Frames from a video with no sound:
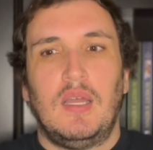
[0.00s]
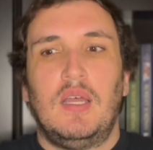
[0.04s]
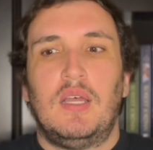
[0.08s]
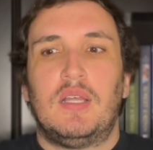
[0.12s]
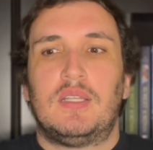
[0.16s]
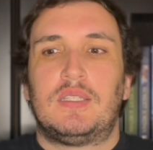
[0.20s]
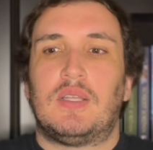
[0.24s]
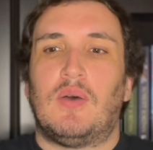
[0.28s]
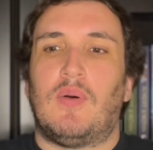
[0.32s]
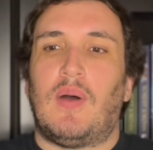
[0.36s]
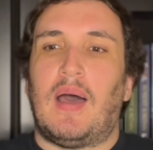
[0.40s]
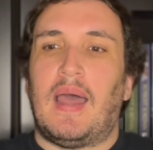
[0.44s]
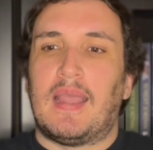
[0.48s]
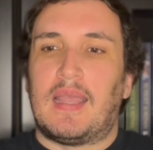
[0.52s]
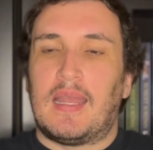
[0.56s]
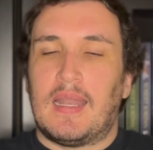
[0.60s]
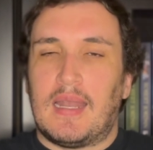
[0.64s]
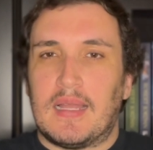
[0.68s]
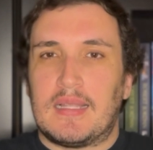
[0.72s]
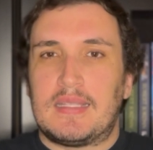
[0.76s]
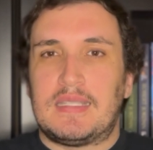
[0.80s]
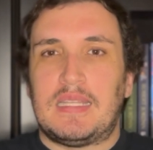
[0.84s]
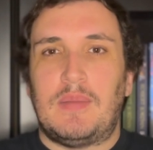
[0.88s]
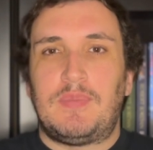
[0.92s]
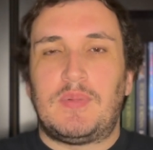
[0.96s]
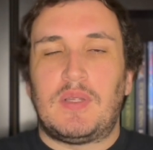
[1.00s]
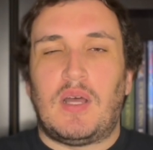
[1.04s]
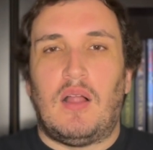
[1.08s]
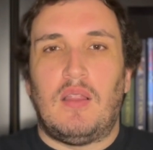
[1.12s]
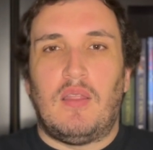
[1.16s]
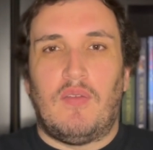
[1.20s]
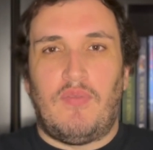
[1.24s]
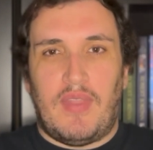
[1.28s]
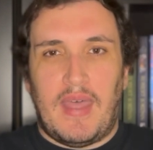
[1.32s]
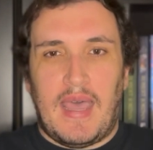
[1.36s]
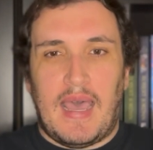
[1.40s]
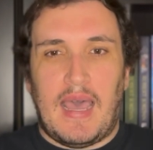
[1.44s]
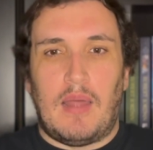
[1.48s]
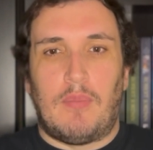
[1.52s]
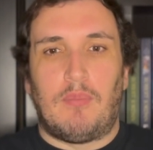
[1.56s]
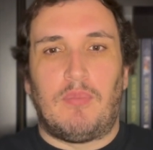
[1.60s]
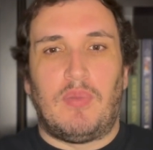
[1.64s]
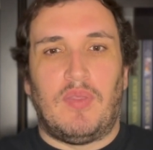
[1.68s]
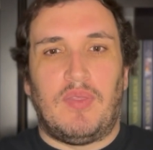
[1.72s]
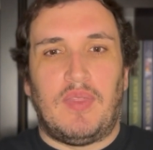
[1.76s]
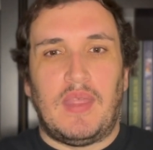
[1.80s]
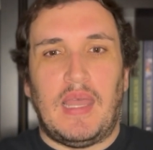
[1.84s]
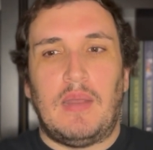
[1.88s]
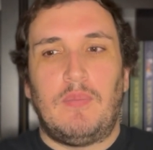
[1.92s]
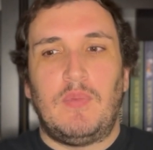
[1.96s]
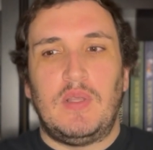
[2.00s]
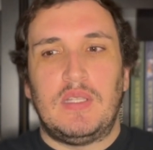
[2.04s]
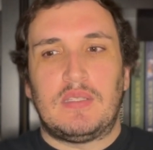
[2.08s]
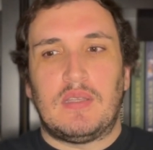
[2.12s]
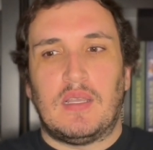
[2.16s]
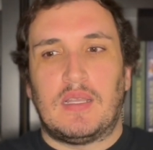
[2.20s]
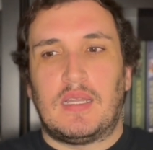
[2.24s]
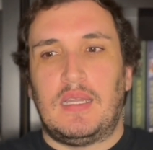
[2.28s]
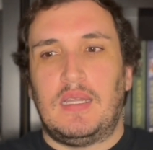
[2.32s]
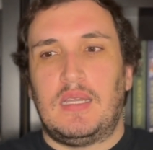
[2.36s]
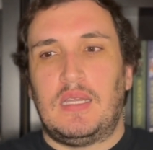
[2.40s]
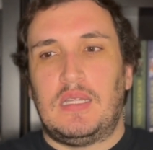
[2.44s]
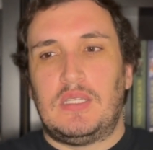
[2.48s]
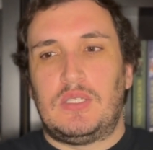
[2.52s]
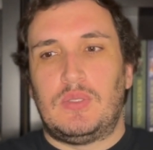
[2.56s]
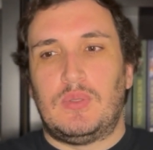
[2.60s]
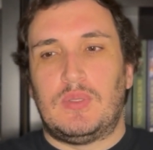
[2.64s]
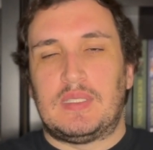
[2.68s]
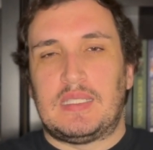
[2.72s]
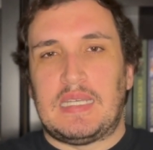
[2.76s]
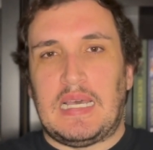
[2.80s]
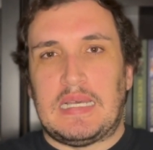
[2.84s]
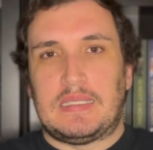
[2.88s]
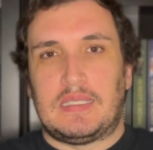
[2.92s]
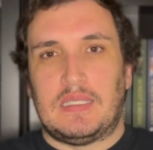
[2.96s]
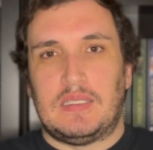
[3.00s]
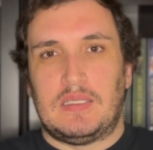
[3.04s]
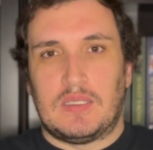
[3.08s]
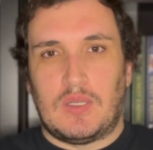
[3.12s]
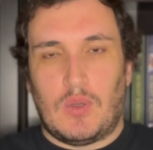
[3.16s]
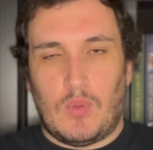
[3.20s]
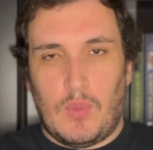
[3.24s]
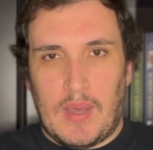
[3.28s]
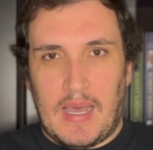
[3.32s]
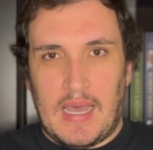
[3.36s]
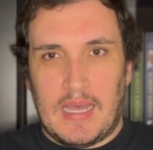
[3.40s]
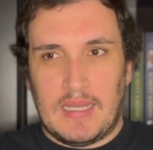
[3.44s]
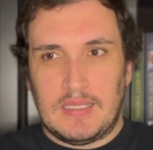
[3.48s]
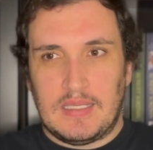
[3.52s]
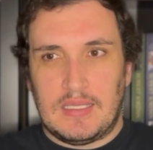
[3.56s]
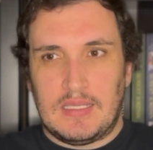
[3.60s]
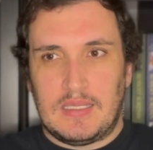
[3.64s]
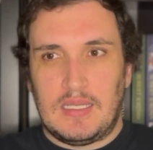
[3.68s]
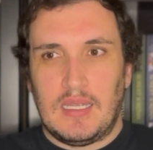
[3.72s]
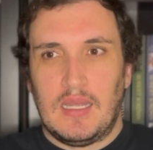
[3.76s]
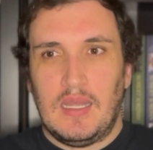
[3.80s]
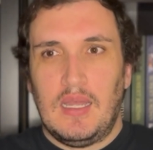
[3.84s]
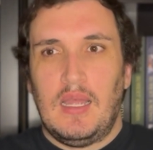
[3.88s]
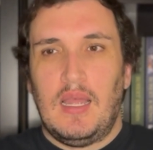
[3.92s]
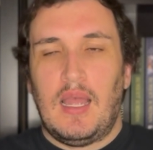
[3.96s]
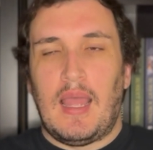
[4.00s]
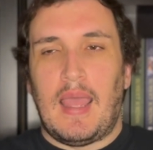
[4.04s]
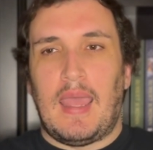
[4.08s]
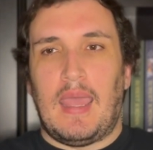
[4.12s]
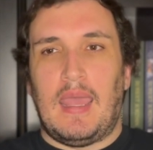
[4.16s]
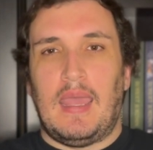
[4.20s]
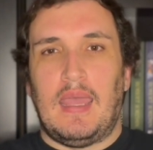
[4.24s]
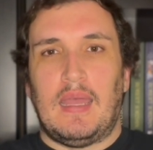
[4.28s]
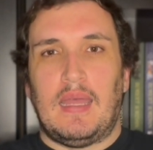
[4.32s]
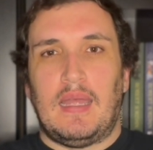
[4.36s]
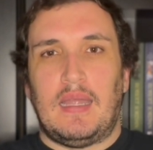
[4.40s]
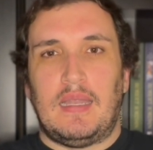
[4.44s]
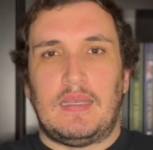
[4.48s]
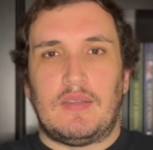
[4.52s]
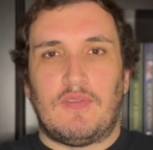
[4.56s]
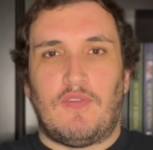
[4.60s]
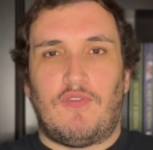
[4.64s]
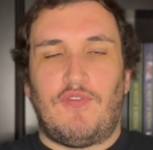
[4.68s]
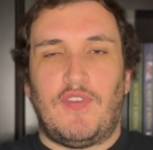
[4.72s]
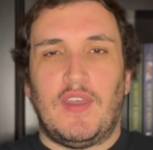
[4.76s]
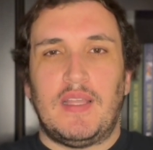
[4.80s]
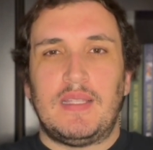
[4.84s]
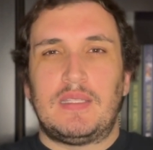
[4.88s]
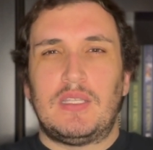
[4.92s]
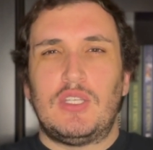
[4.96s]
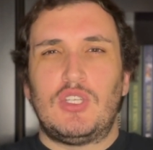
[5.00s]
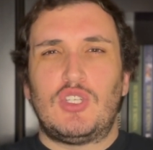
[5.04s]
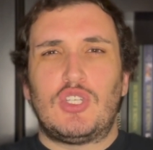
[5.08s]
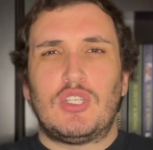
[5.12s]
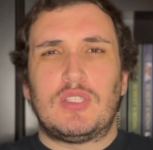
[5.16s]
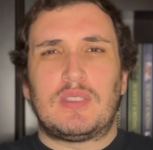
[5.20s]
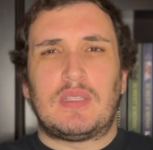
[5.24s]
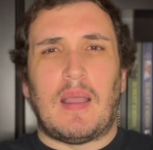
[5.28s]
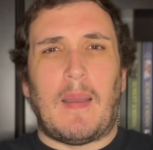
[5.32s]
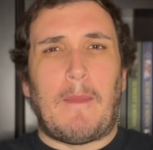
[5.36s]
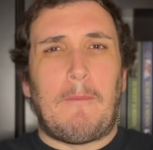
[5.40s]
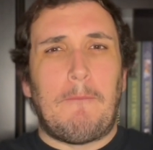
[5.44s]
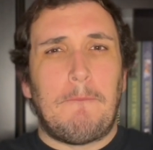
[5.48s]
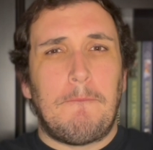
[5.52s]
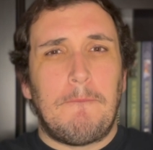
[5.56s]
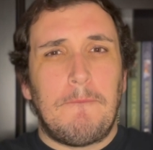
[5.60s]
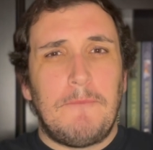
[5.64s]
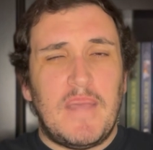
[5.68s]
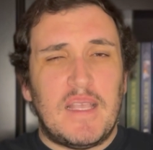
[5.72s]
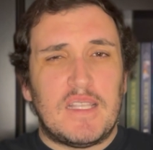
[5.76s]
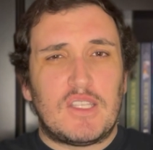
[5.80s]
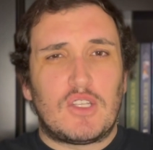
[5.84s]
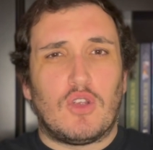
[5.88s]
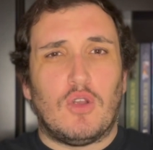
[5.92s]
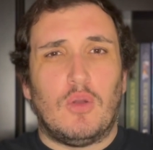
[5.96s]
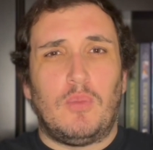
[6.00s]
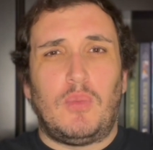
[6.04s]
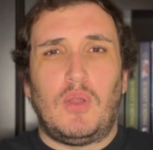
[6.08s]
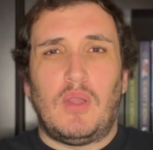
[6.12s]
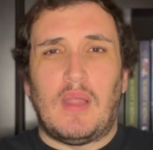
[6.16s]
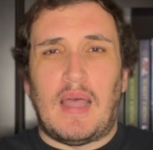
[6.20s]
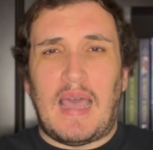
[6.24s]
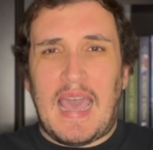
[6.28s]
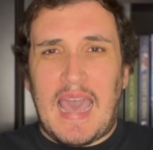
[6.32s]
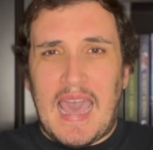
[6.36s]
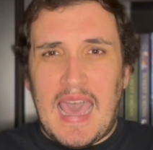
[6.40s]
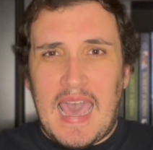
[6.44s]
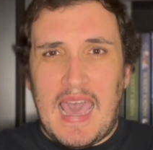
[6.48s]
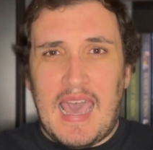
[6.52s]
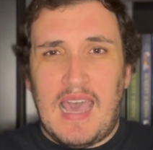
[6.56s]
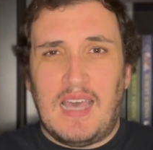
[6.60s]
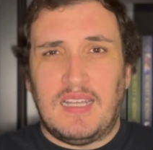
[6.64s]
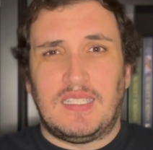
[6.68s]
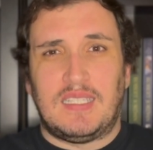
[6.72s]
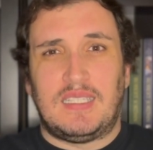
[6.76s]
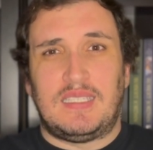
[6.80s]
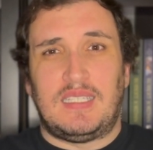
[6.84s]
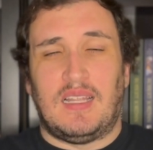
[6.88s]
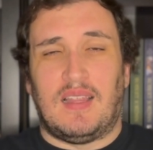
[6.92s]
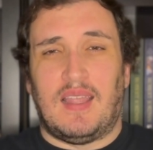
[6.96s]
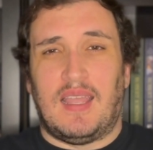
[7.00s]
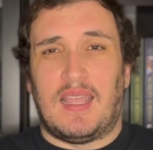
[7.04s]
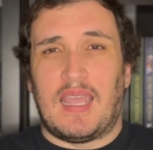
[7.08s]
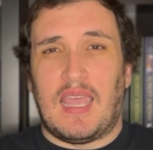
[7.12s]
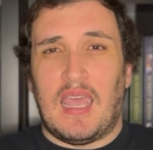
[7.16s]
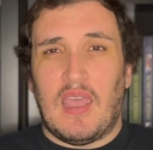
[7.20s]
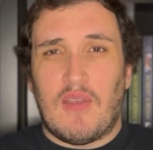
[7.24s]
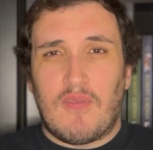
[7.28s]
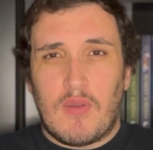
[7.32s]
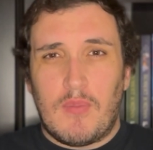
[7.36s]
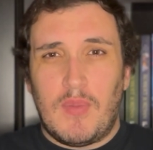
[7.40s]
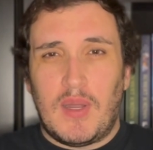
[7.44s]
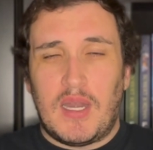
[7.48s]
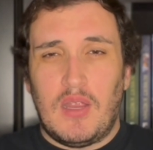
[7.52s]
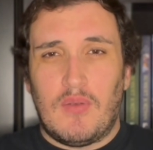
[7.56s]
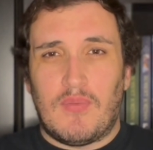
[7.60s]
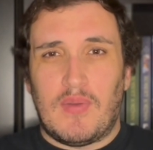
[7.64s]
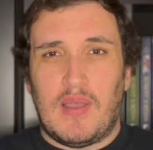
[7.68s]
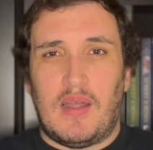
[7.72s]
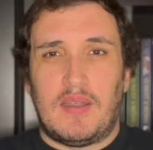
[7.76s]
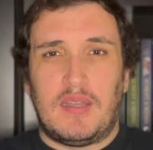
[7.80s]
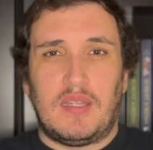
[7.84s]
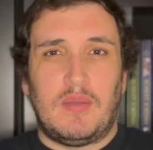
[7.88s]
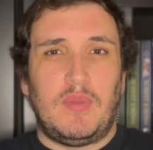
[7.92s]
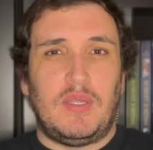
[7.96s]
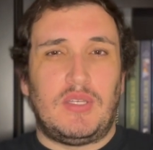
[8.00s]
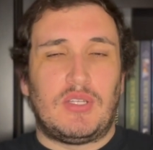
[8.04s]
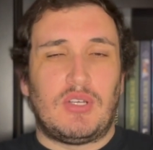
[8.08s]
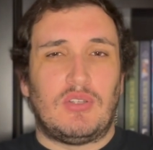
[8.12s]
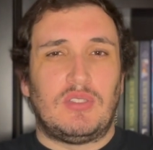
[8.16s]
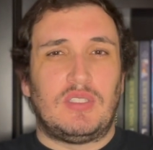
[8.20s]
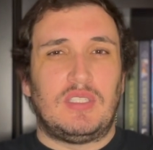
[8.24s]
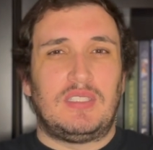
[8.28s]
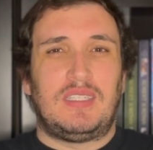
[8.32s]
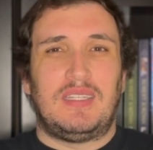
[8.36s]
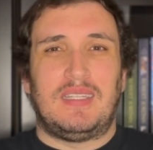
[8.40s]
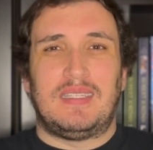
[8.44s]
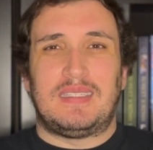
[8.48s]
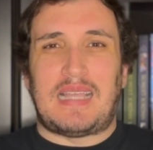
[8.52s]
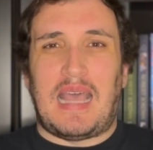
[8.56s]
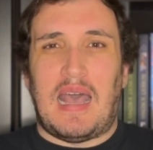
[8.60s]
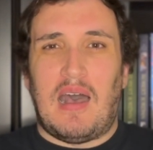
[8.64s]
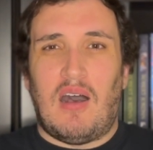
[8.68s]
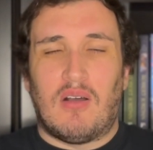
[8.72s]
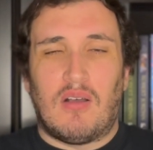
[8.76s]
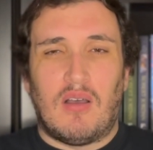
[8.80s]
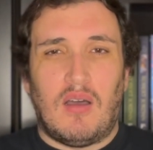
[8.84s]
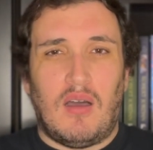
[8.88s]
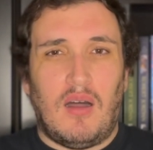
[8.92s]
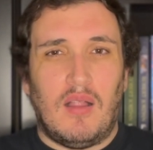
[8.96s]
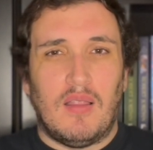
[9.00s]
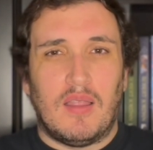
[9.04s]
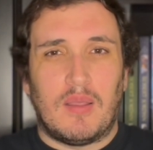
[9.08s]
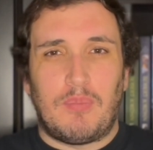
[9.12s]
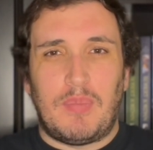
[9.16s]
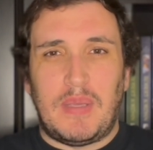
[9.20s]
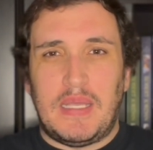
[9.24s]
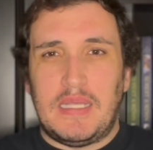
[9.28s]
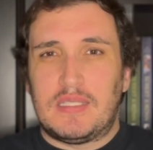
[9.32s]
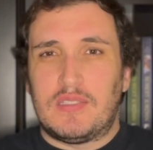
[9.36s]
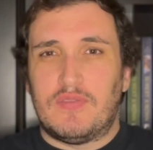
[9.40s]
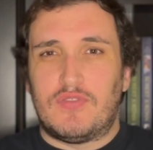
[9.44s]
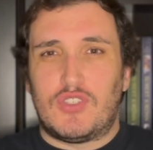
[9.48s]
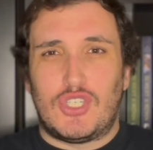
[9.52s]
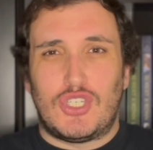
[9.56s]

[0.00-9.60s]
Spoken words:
So I can accept all of that. But then we start getting into Assassin's Quest, and Fitz is just a miserable ass to like everybody around him. He turns into this alcoholic piece of